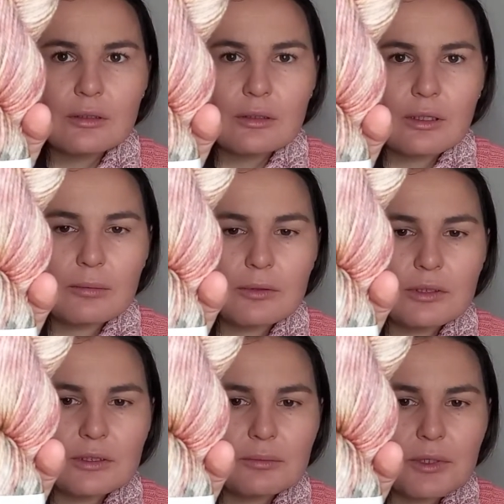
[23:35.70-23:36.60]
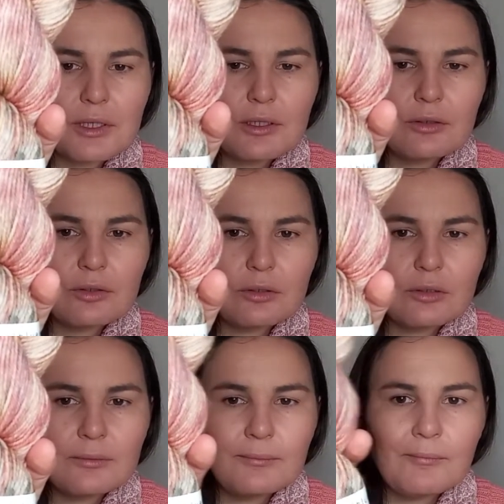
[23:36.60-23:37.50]
double knit merino
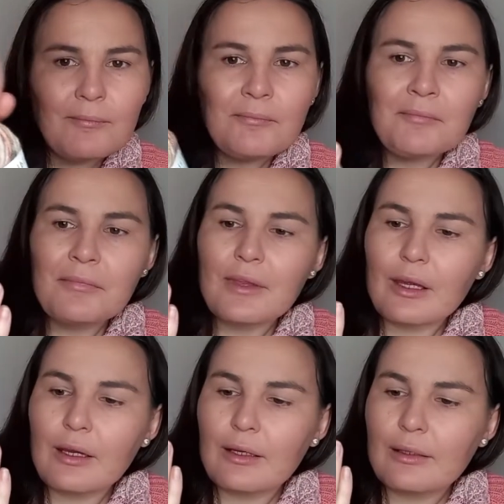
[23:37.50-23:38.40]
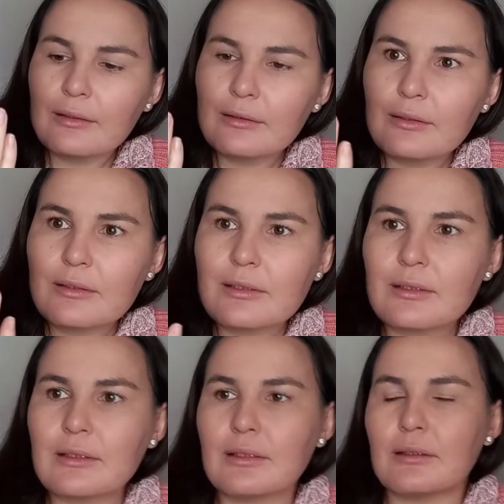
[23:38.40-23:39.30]
yarn, and
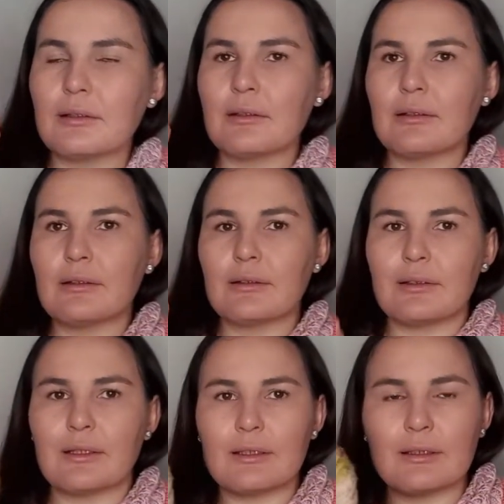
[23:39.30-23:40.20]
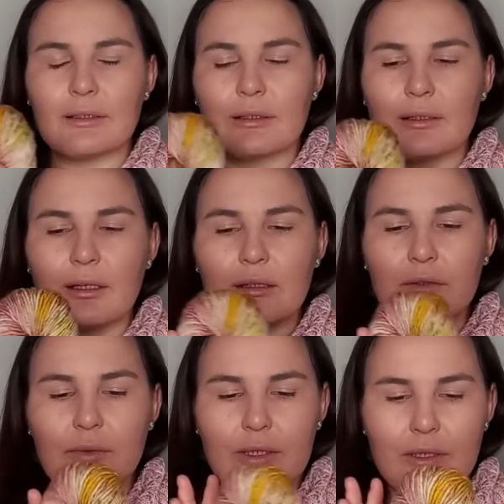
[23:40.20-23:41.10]
the
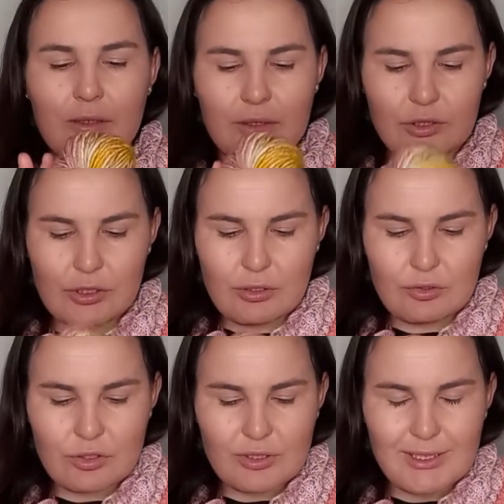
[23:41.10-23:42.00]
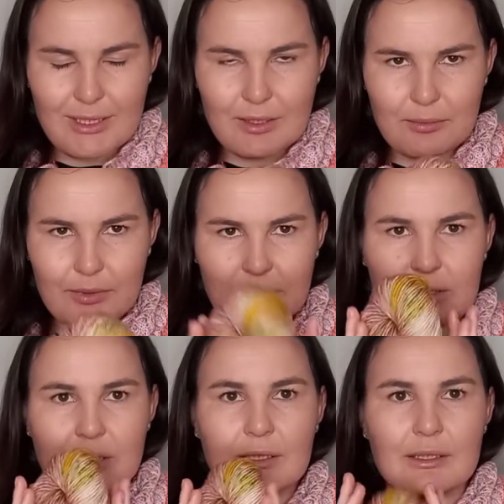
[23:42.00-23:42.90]
colorway that I chose name is
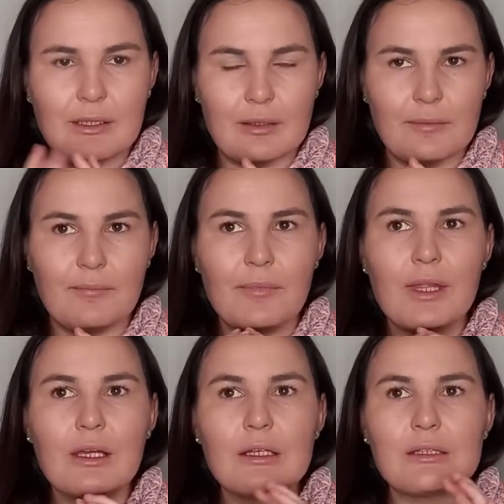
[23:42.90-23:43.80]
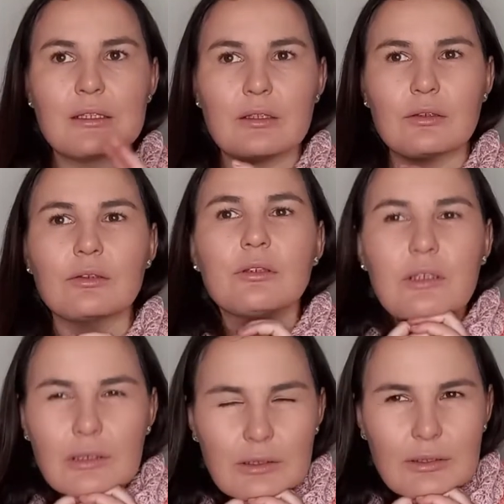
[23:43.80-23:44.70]
Adele. So
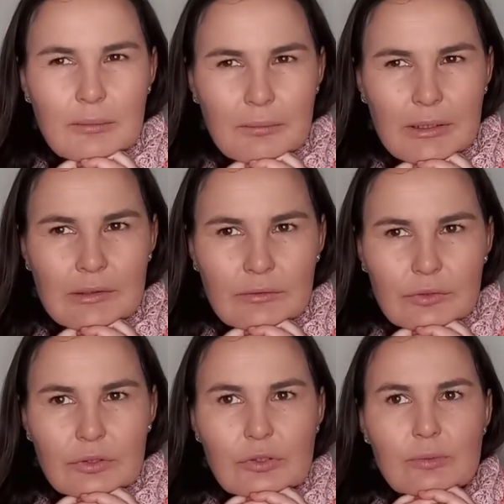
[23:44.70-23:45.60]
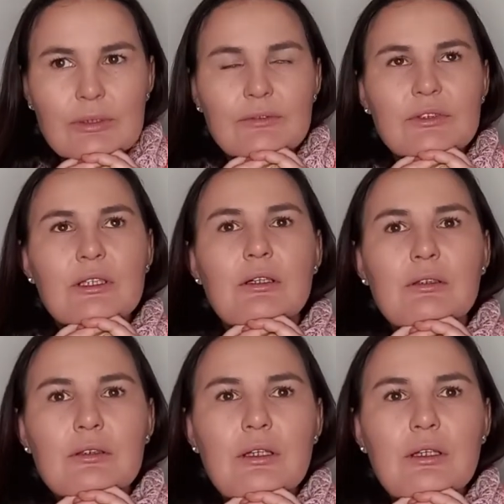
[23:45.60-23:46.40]
a month or 2 months ago,